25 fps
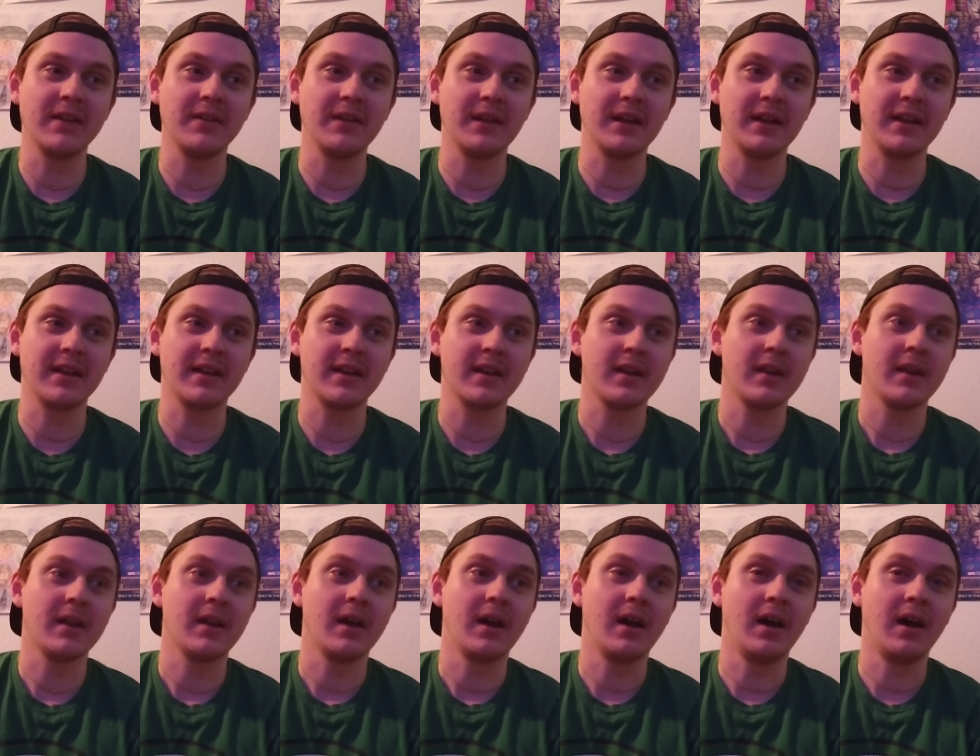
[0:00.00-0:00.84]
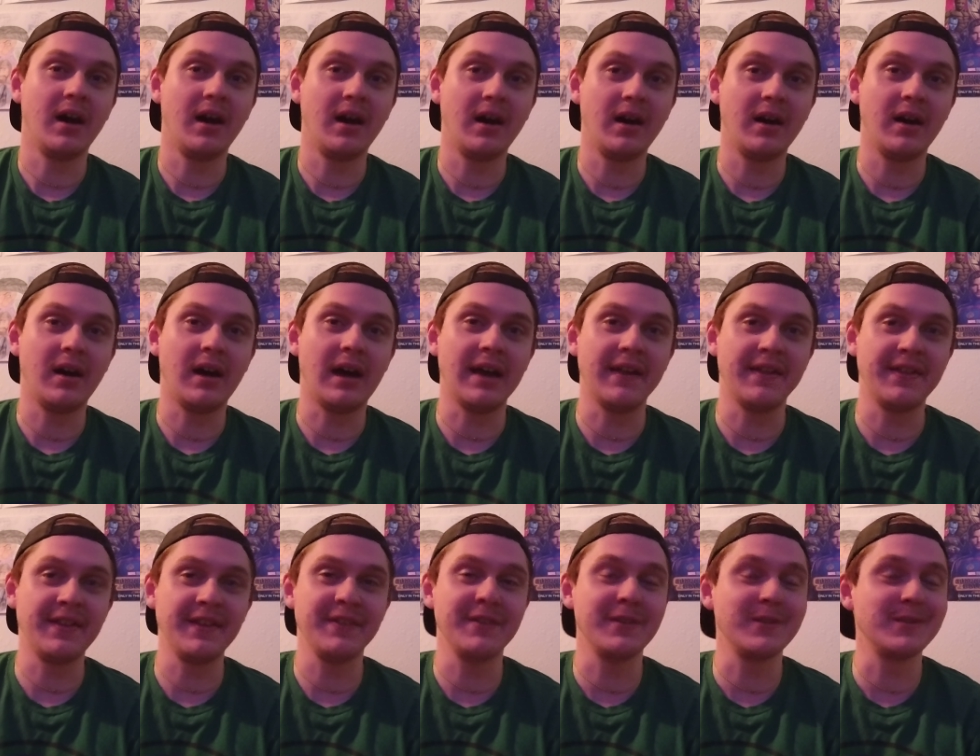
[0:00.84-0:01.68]
Like, "Uh, I
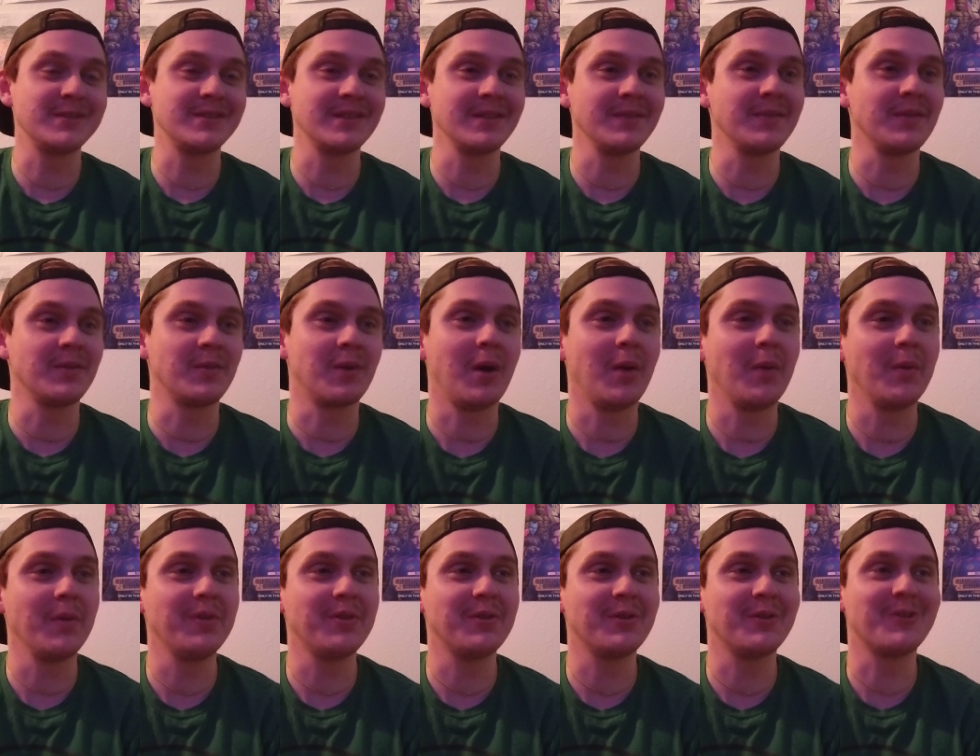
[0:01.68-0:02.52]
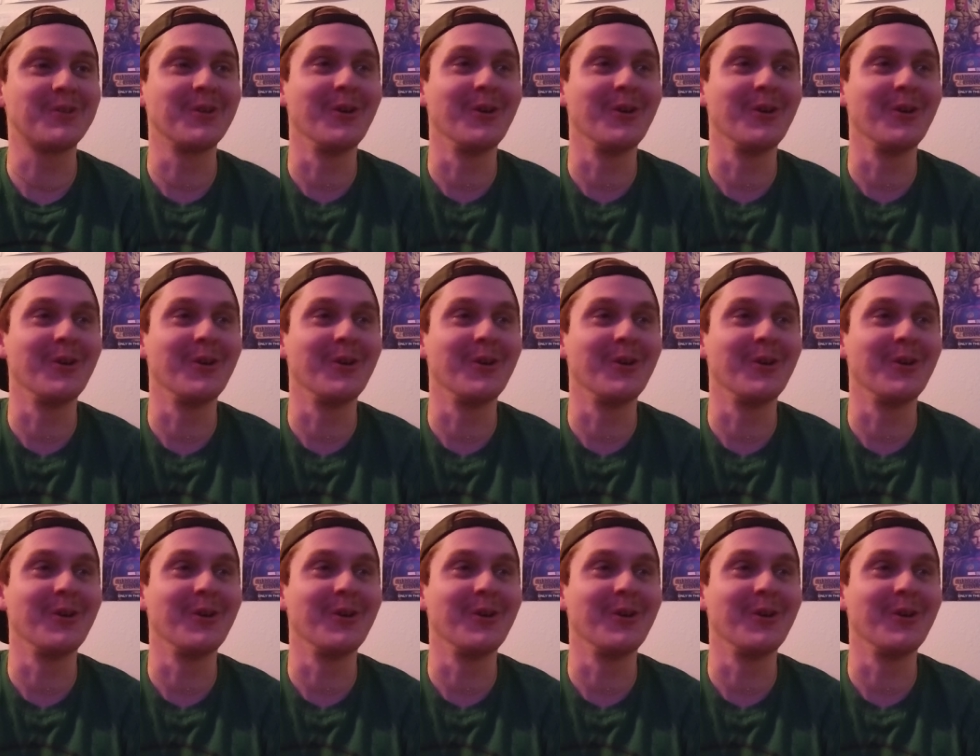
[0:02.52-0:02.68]
think there's something wrong with your